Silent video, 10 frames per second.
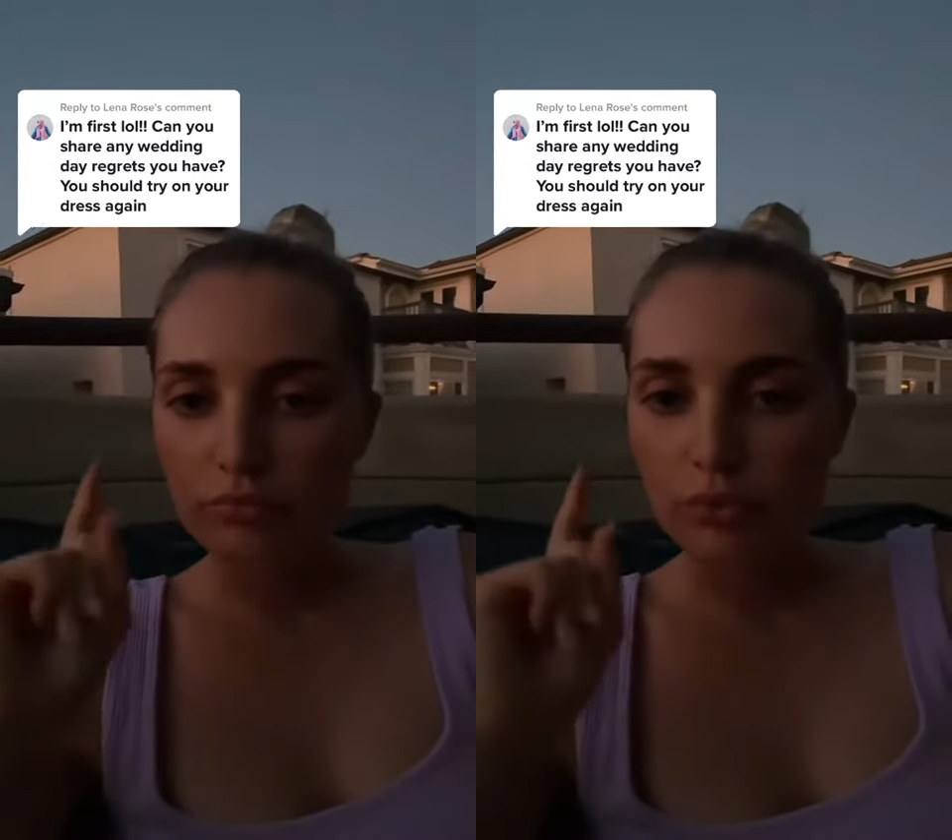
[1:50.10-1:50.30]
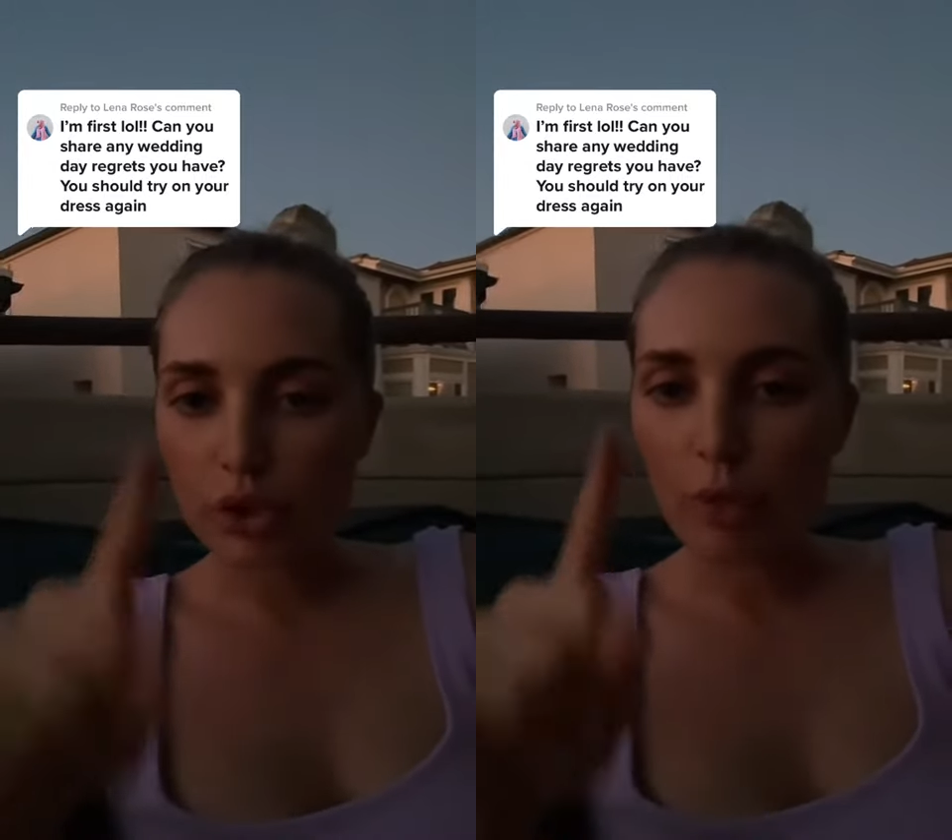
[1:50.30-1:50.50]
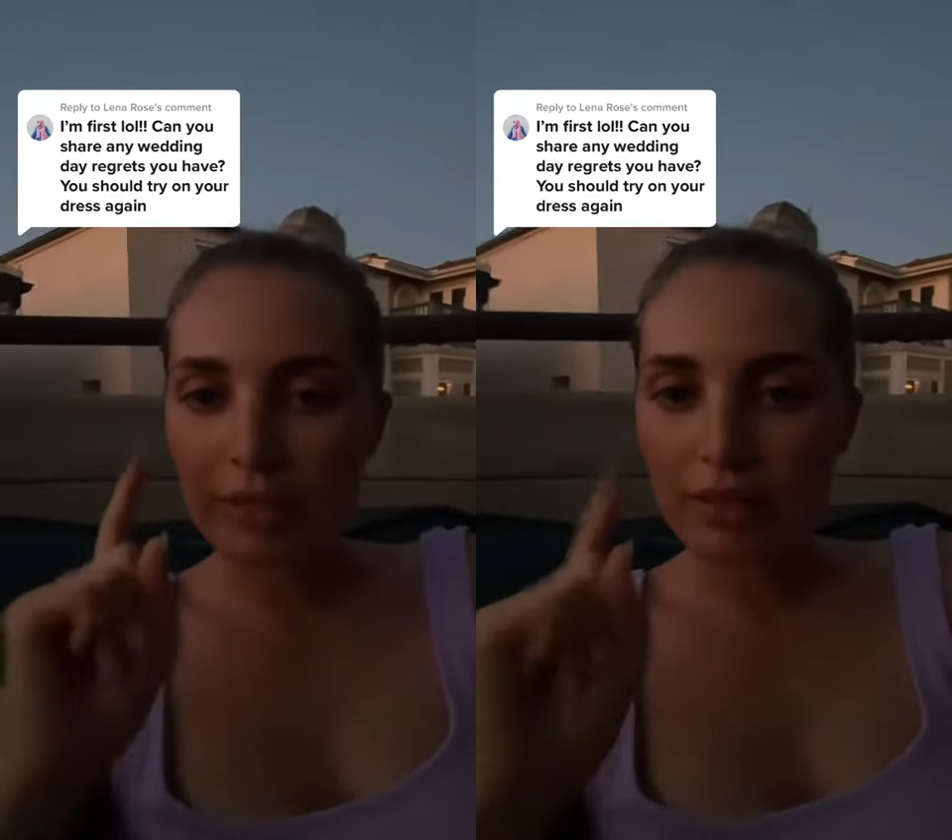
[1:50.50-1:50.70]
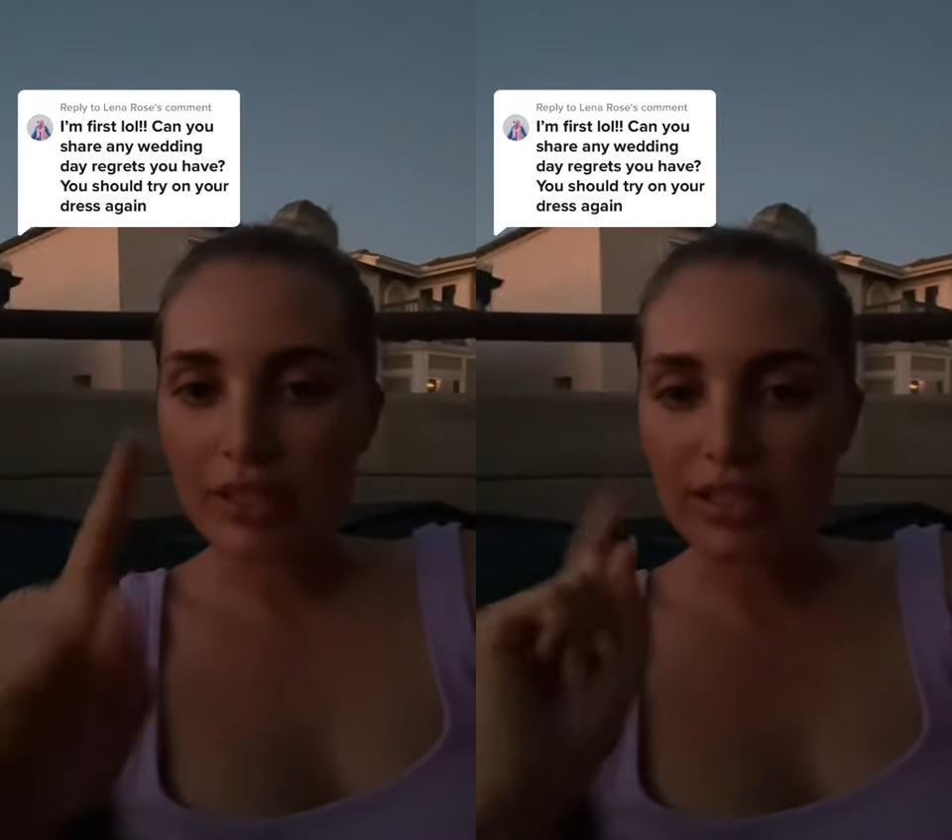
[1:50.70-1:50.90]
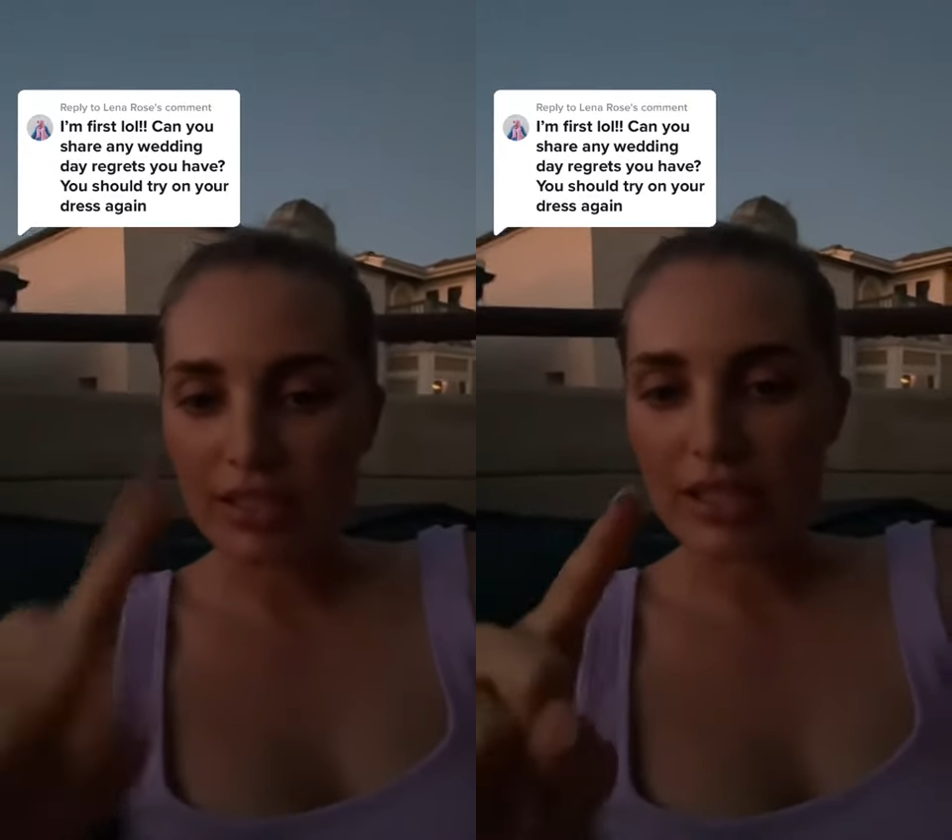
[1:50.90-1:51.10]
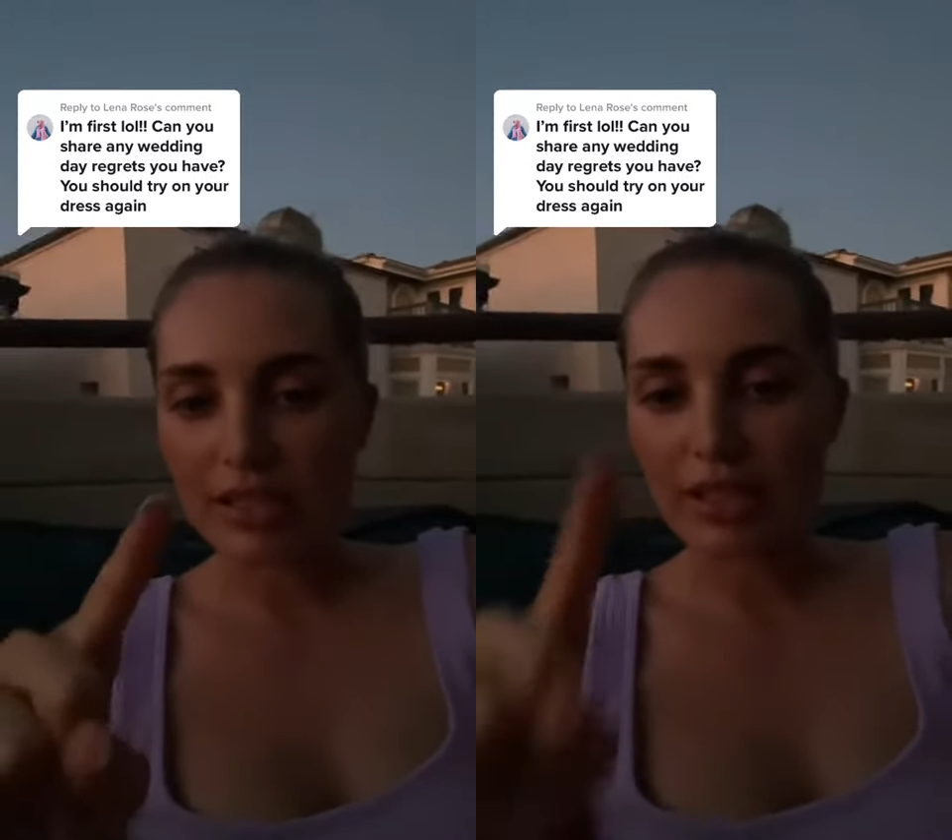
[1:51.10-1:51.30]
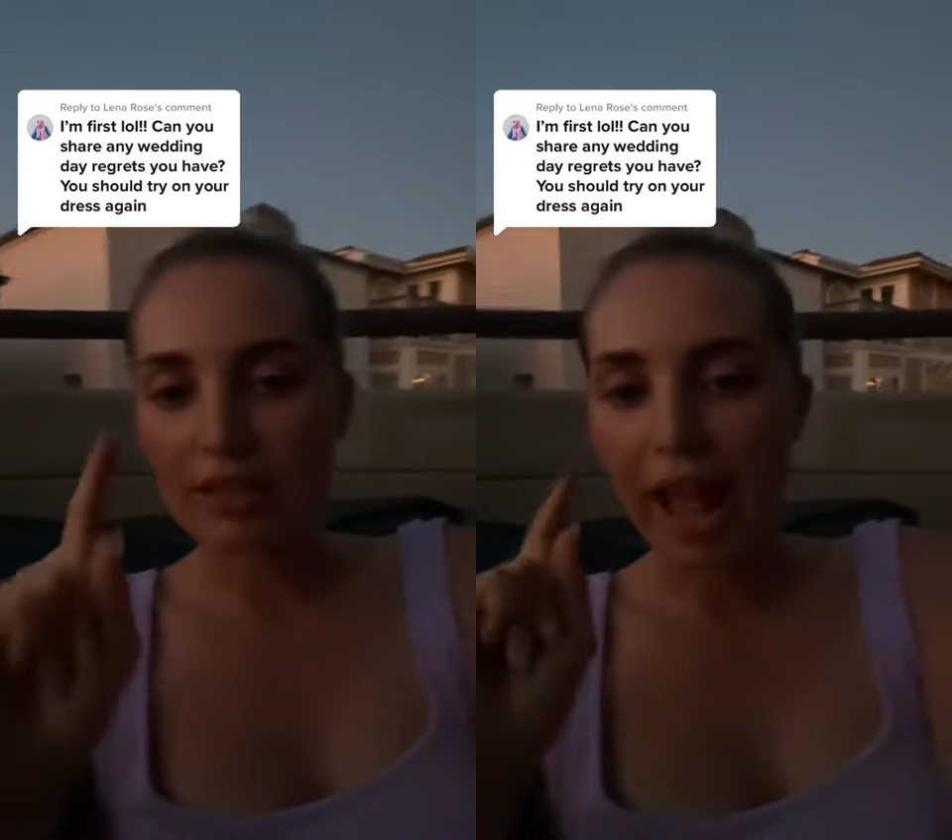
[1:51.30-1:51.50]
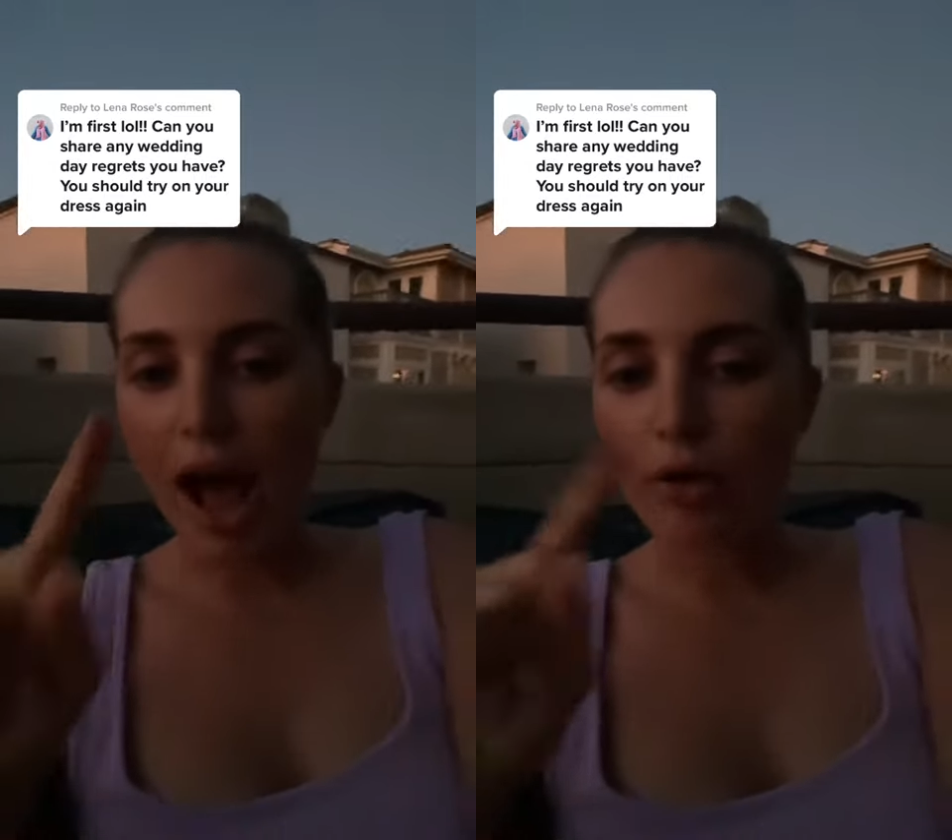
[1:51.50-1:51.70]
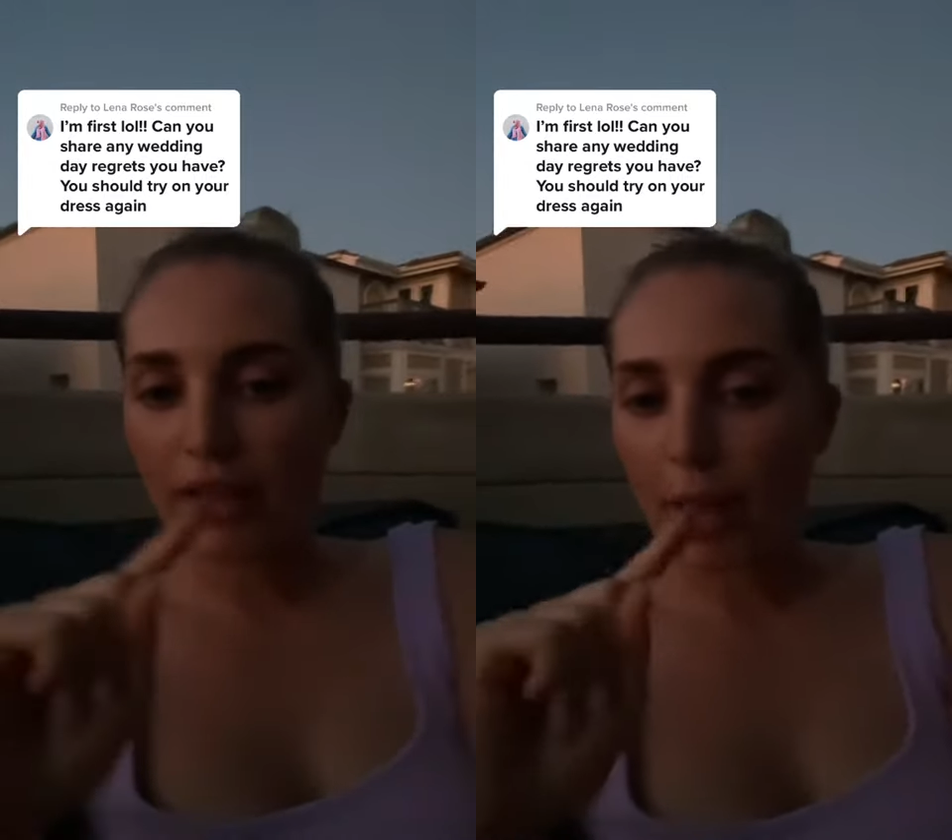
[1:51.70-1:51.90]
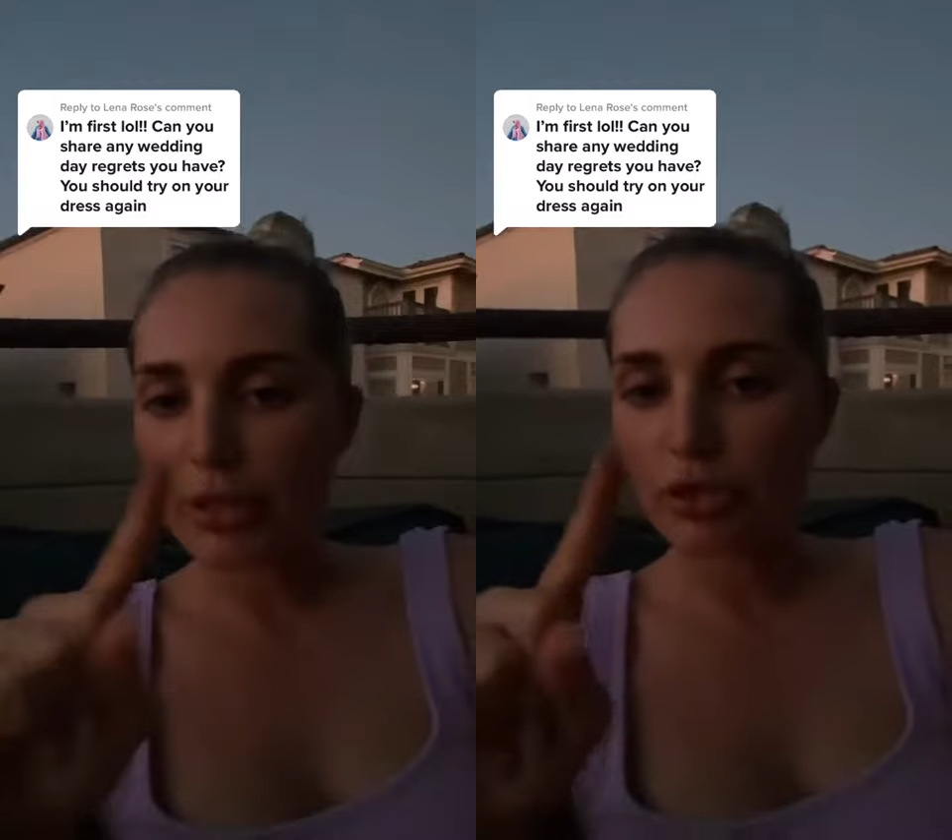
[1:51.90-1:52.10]
Show me the statistics. How can
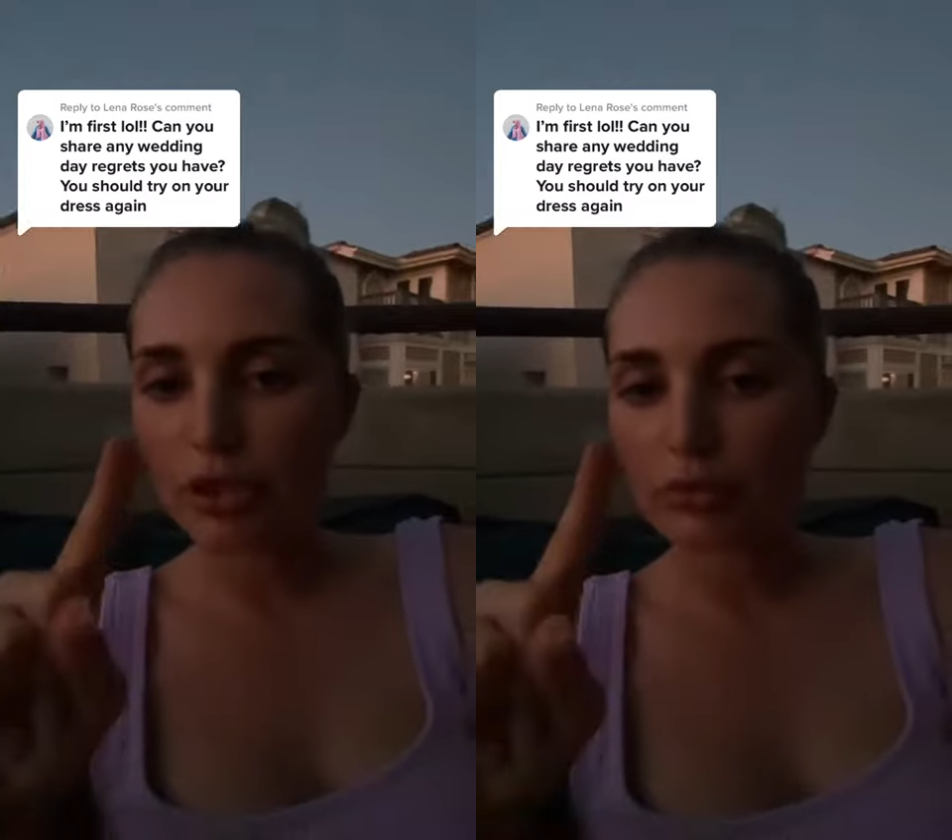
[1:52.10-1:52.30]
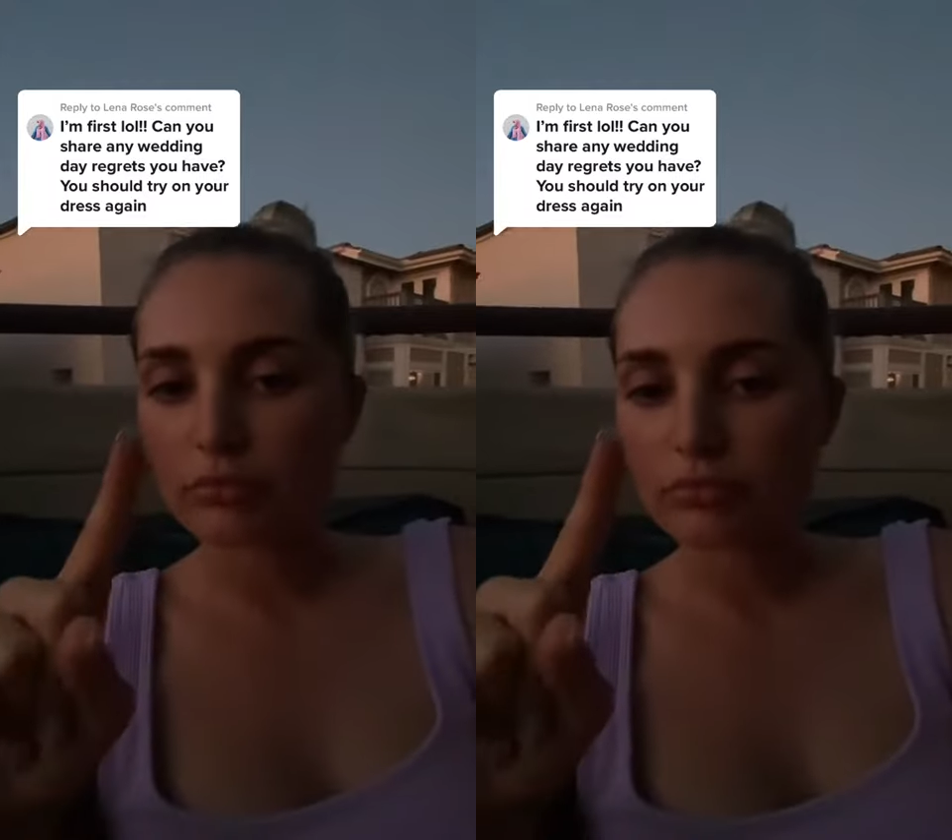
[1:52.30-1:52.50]
that be true?